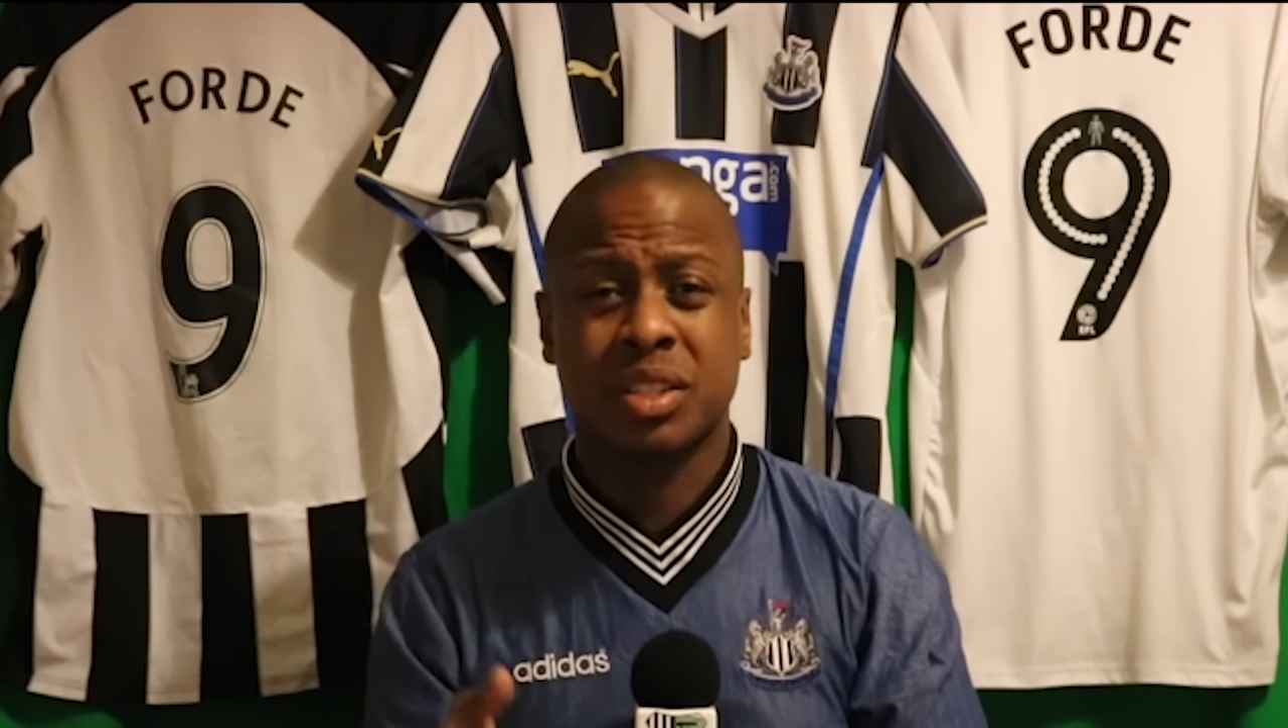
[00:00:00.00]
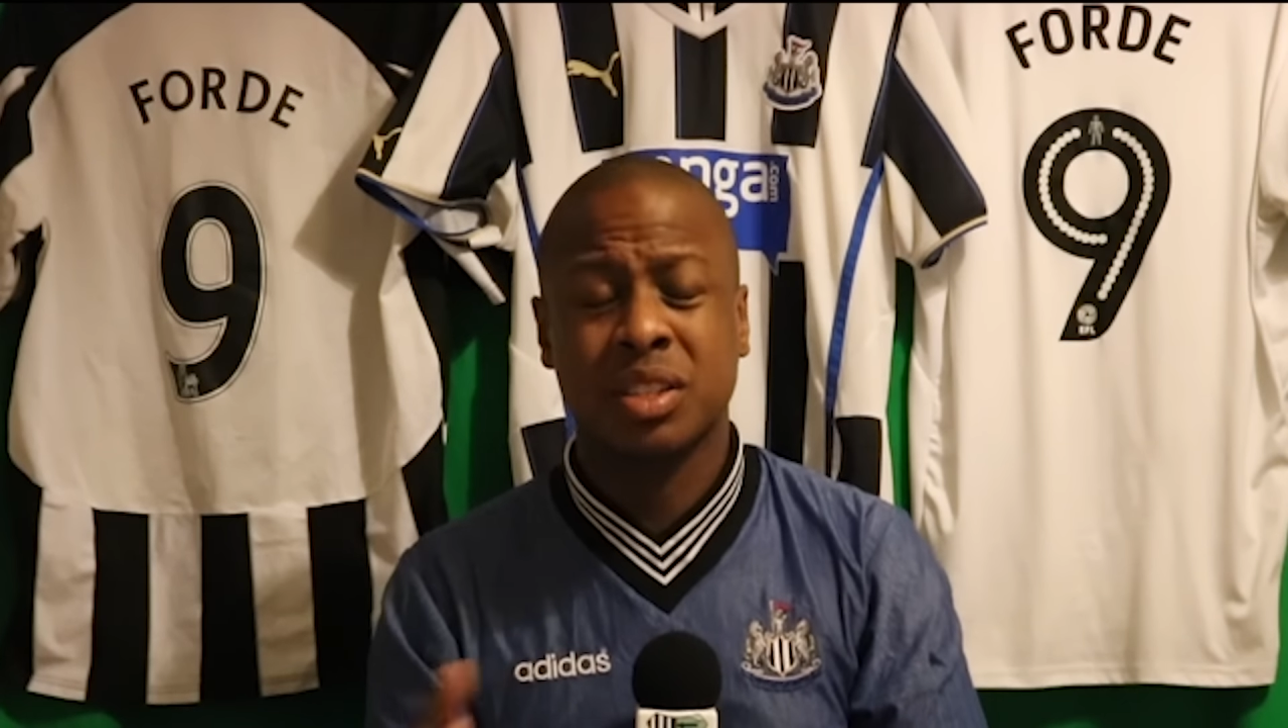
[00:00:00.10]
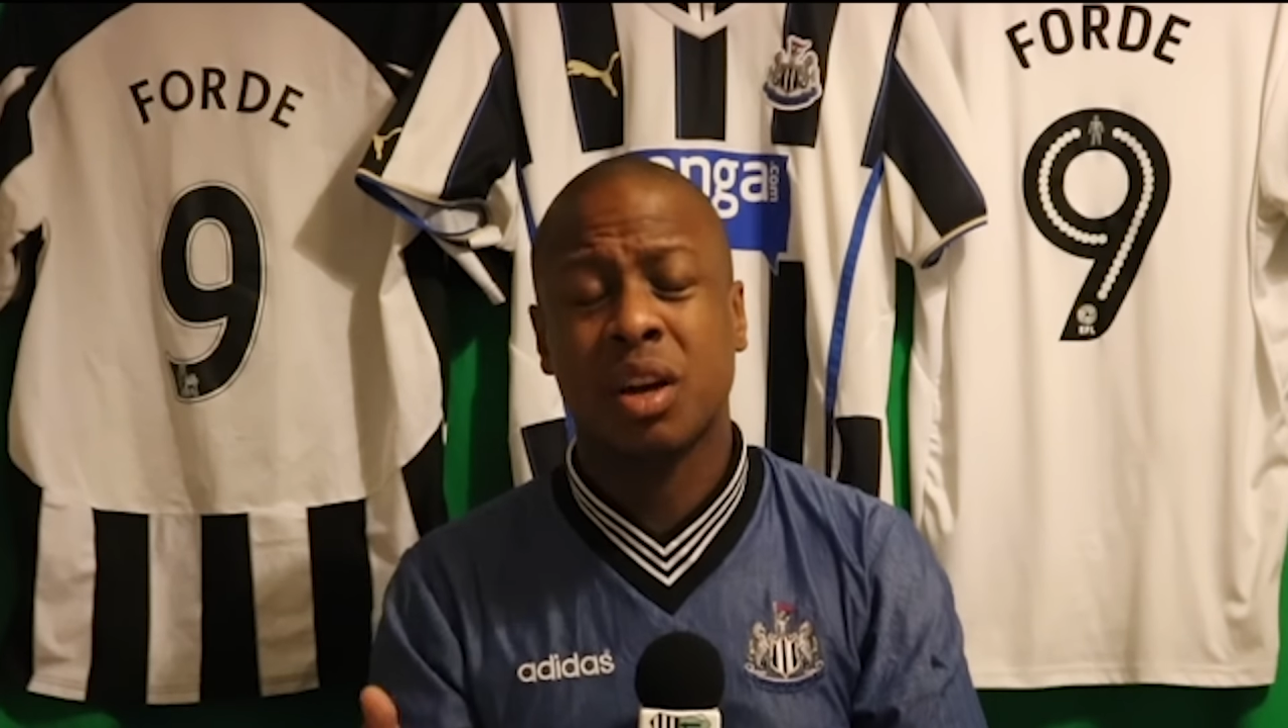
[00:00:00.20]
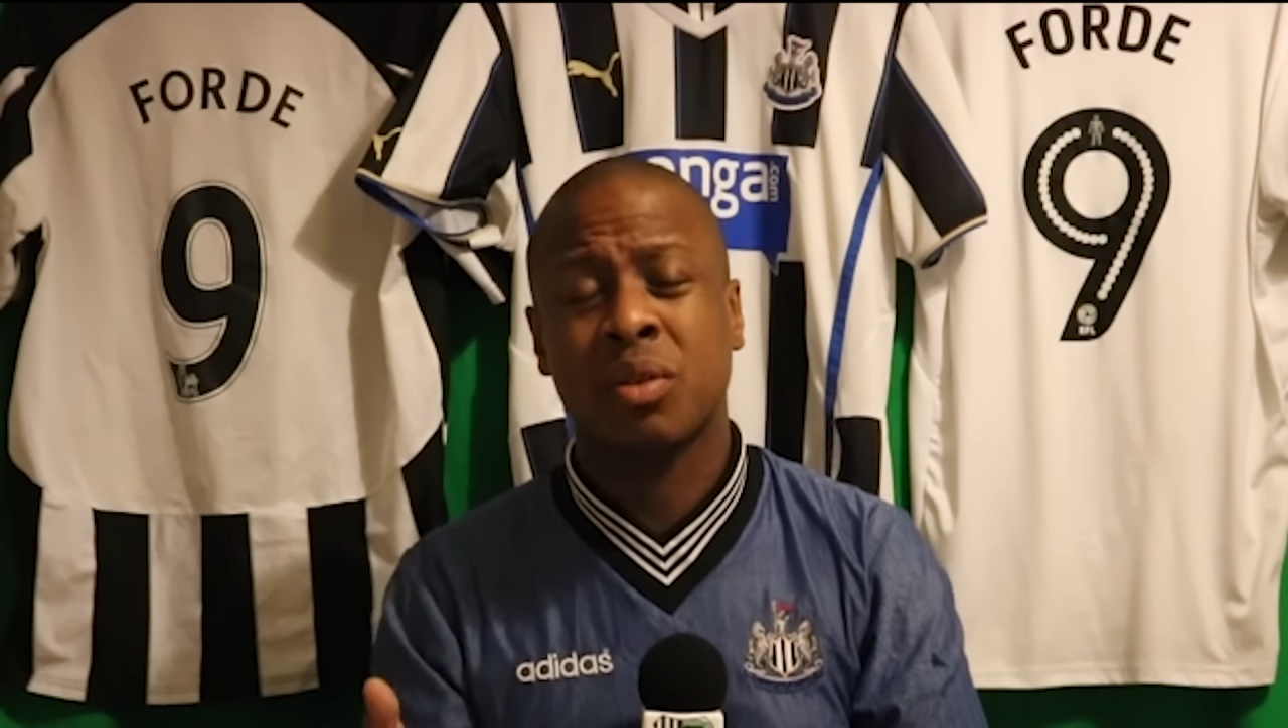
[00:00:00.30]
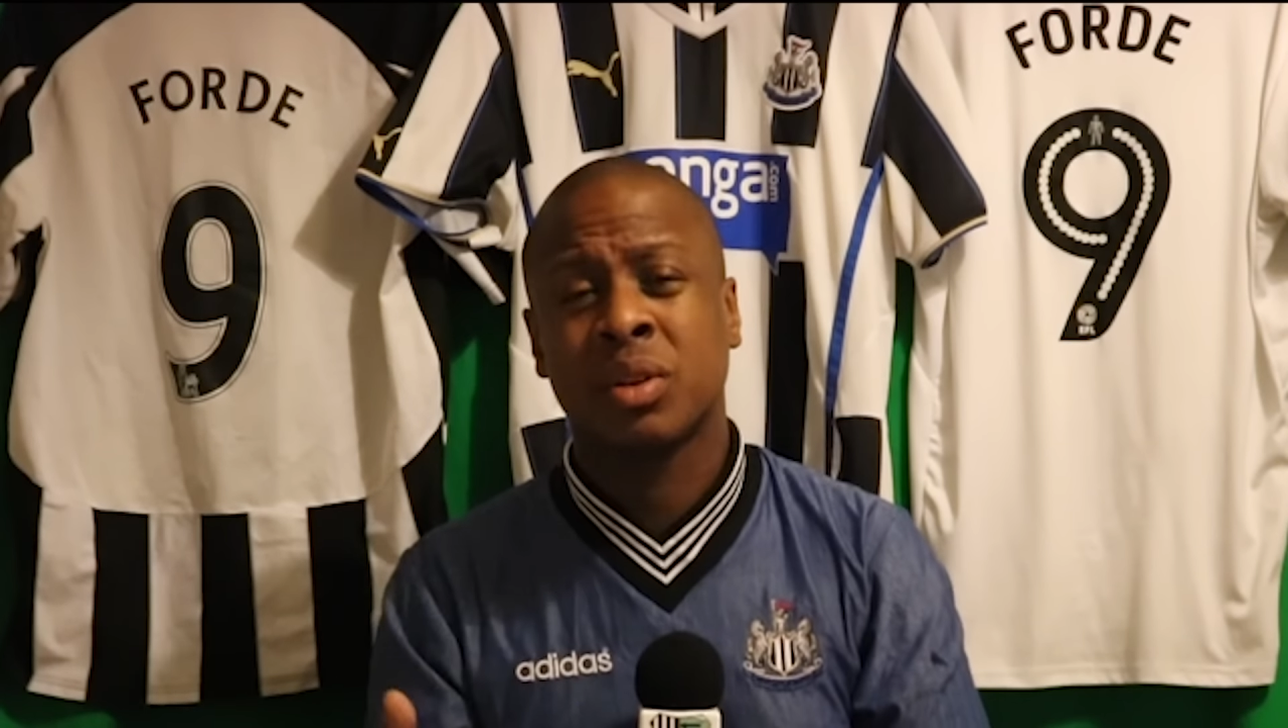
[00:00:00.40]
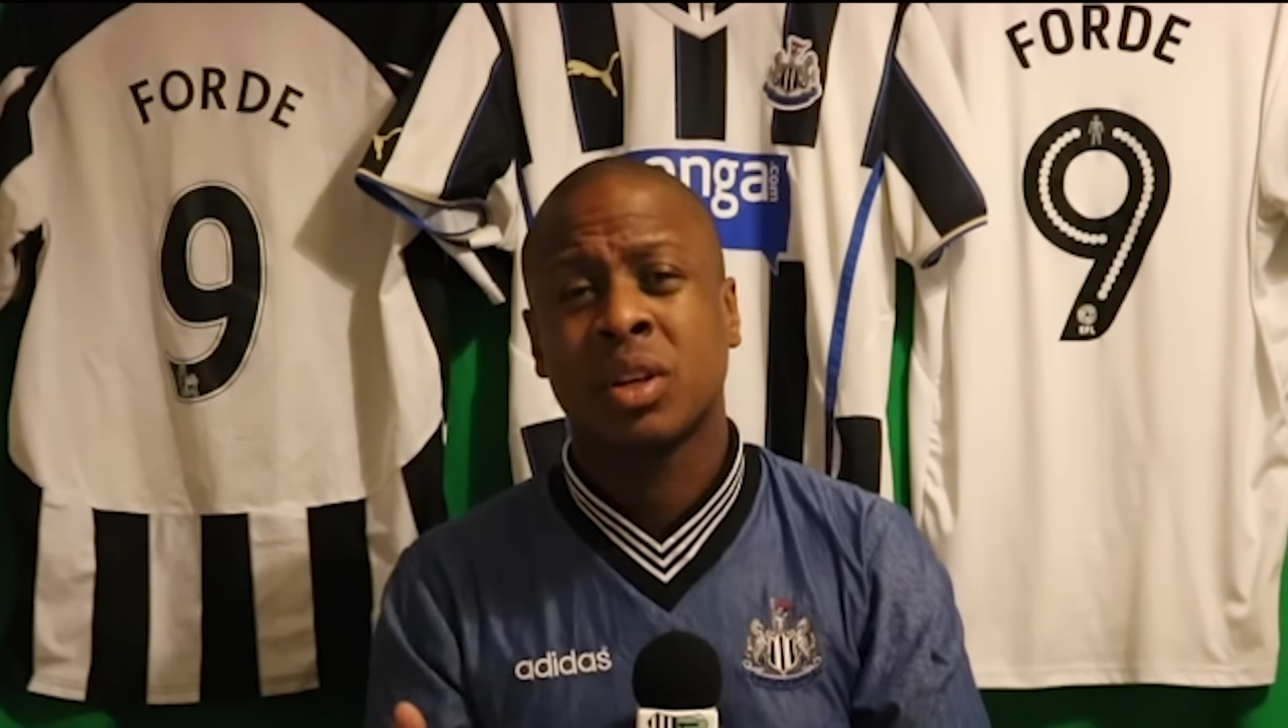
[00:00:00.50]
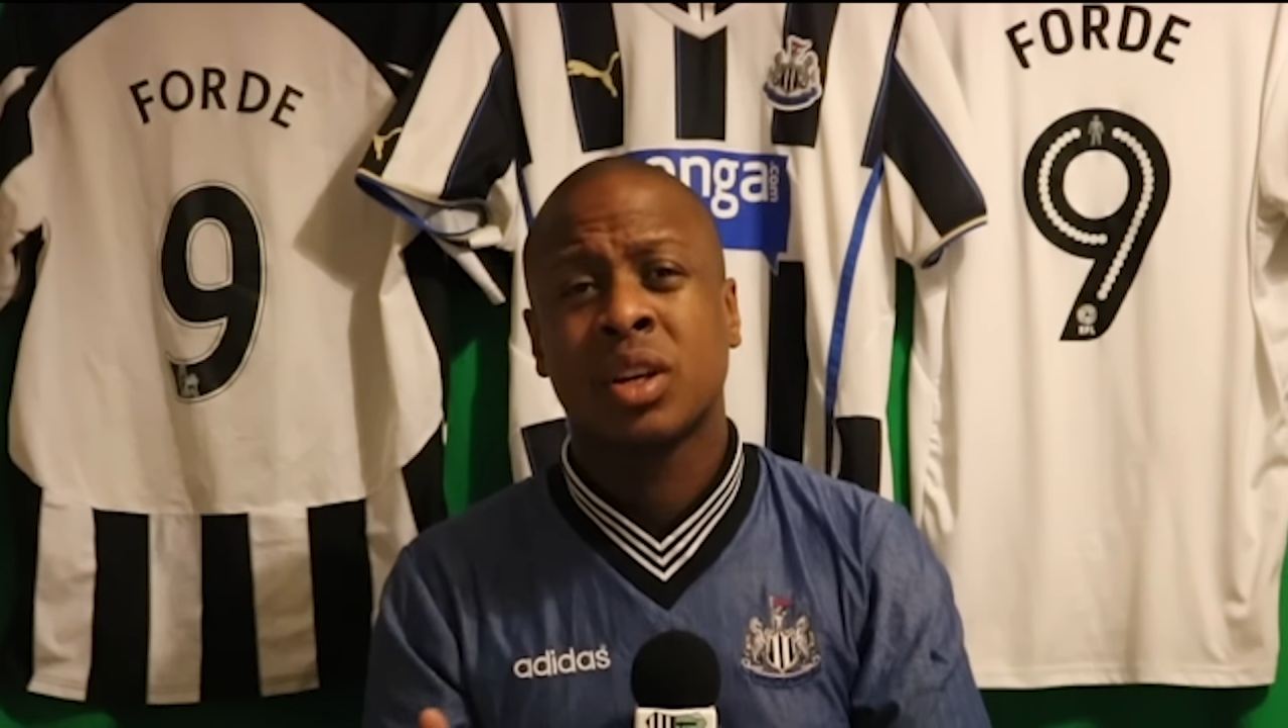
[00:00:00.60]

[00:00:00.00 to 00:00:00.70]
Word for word: So,